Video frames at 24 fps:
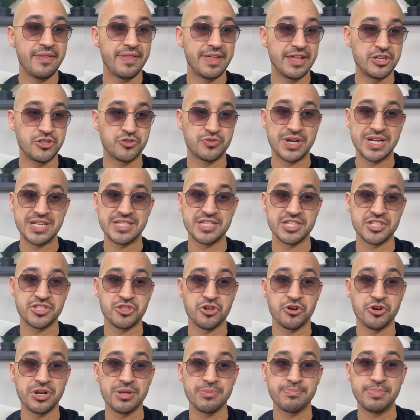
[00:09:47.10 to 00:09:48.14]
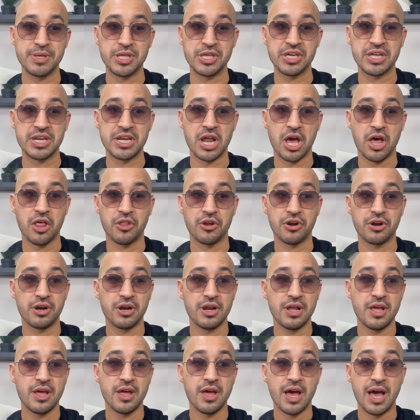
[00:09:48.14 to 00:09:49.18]
they just raised this $30 billion uh,
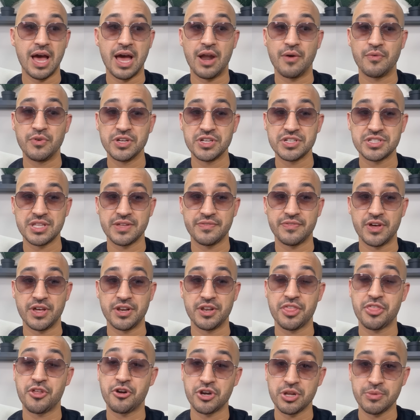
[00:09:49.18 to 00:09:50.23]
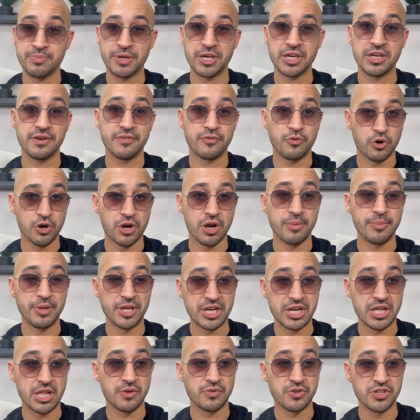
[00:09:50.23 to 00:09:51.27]
real estate fund, $30 billion, $400
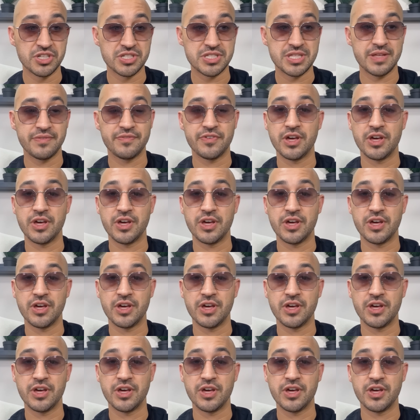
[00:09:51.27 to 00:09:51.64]
million real estate